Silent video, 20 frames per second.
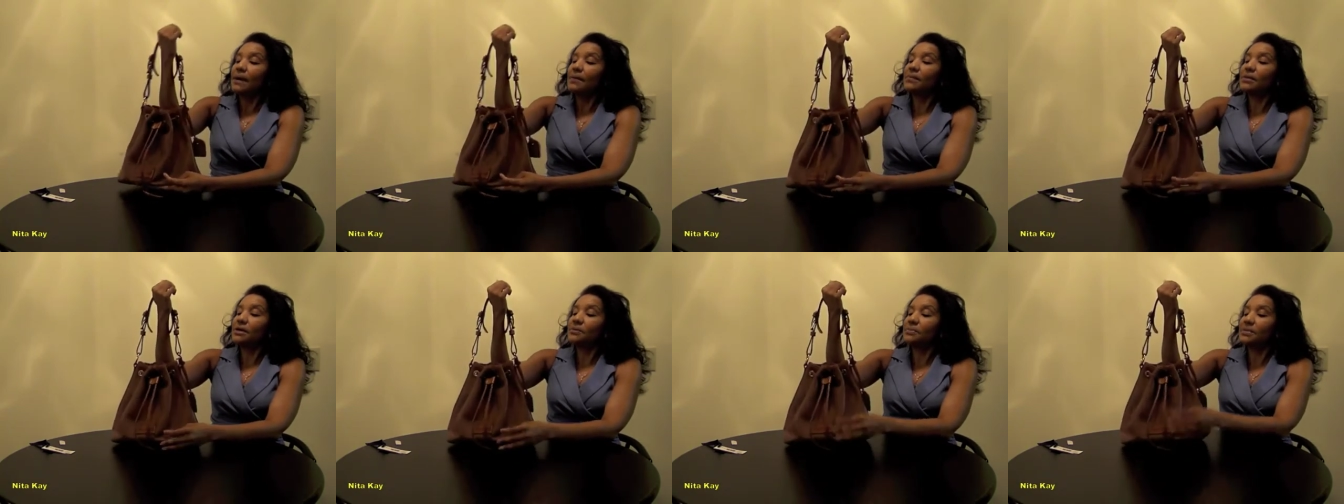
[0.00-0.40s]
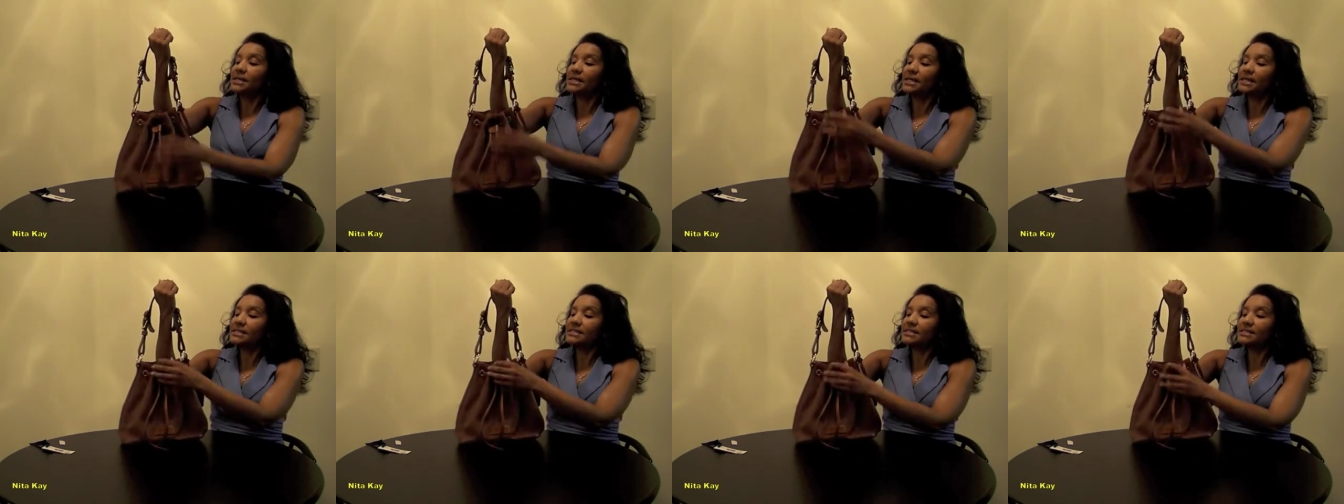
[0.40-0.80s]
but
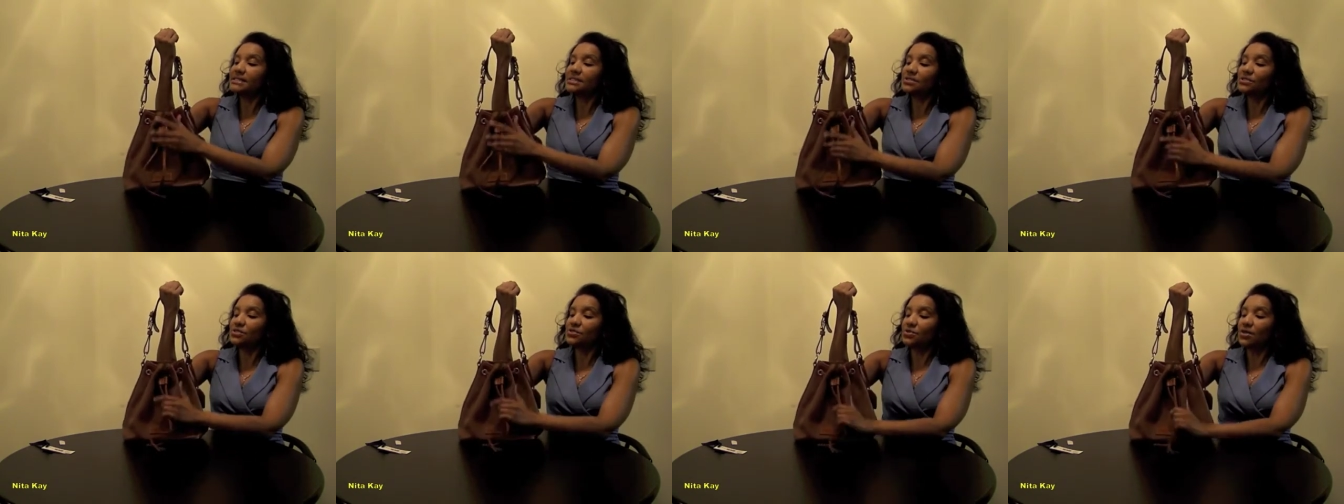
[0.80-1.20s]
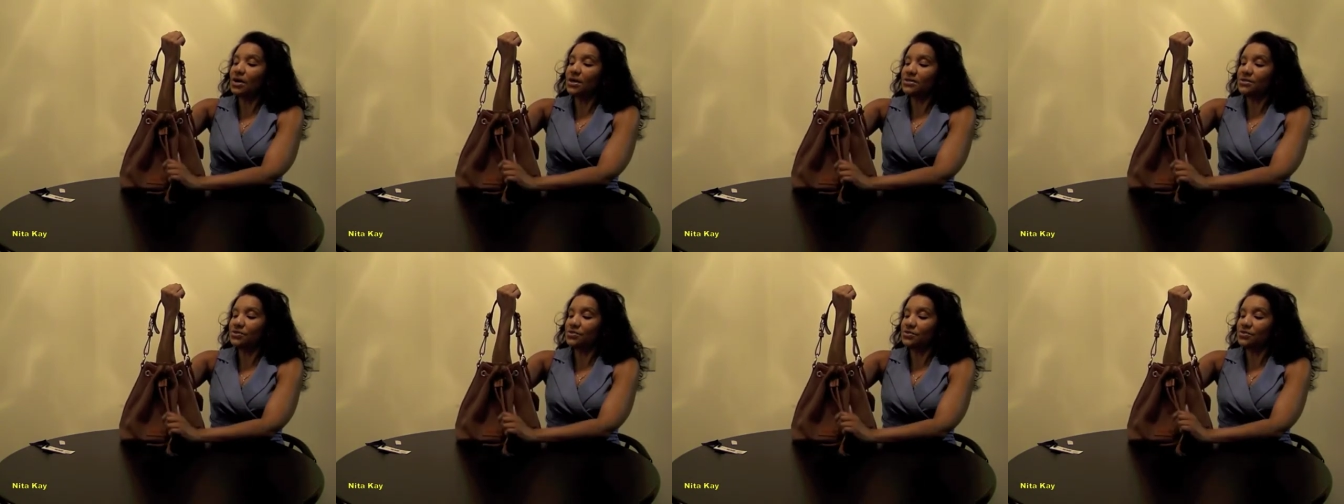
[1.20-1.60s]
because it's a
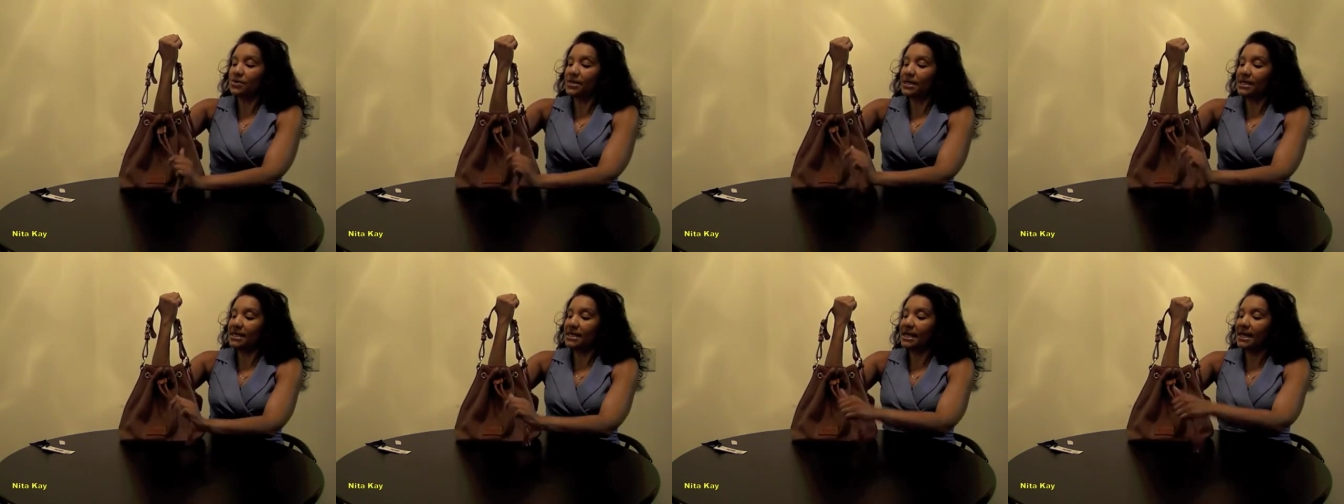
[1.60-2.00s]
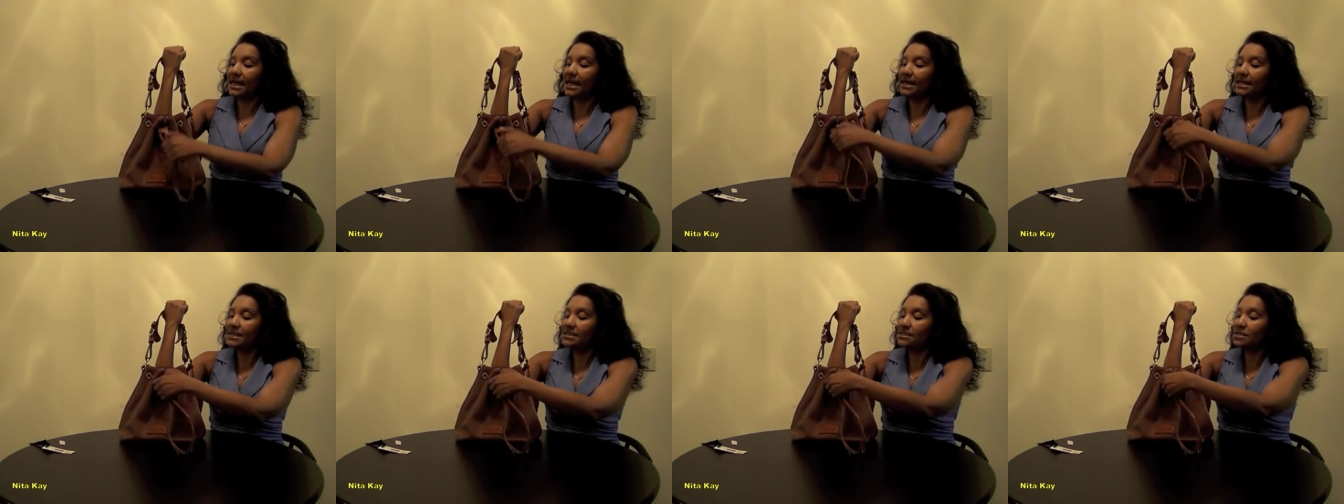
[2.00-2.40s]
drawstring
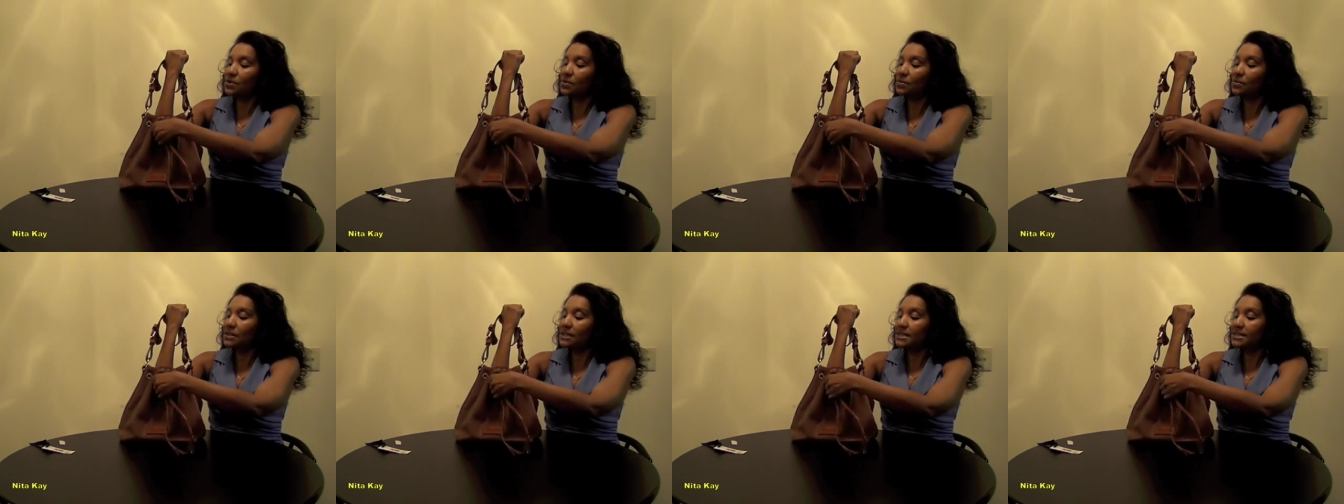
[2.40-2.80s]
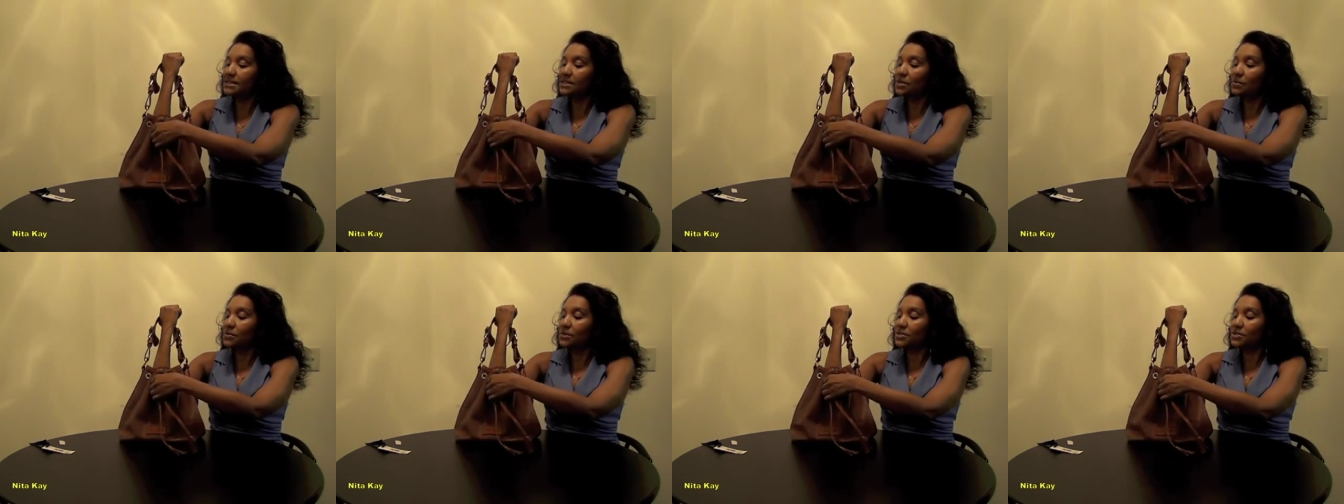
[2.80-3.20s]
and it's only
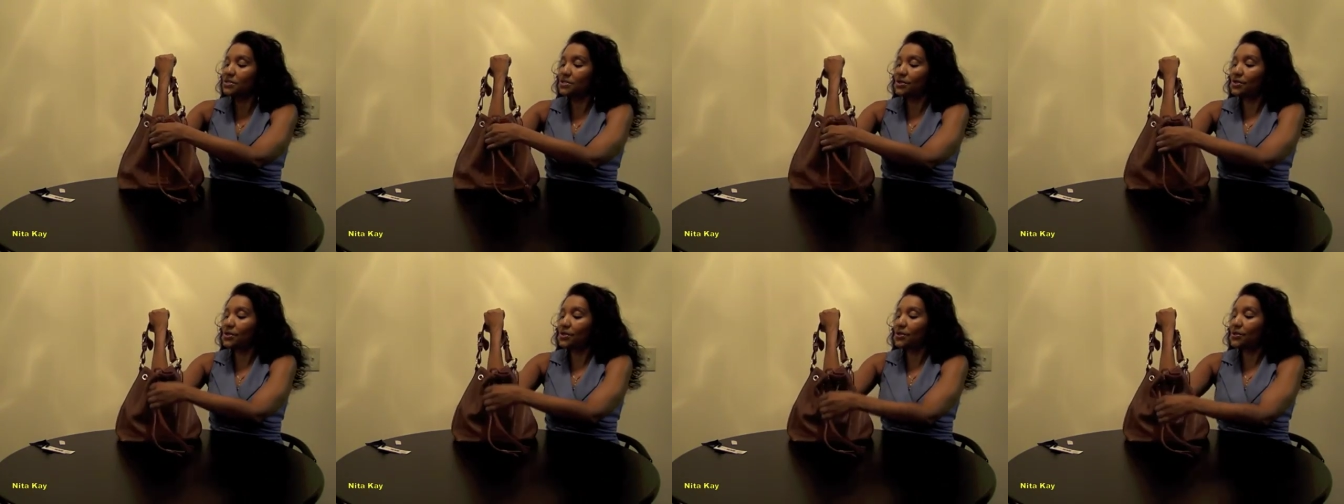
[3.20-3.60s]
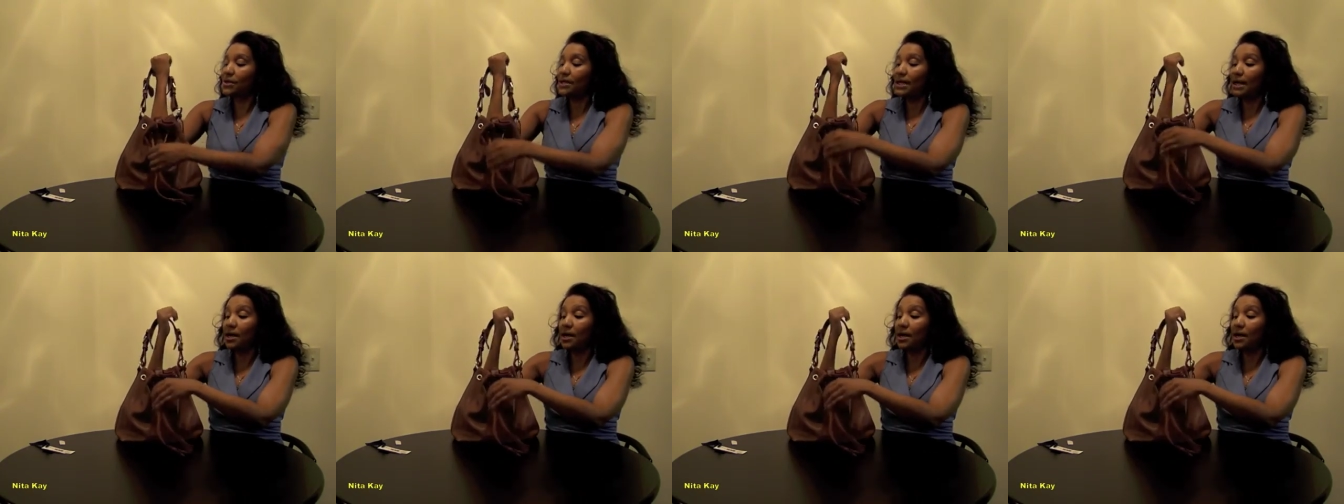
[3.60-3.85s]
so much security.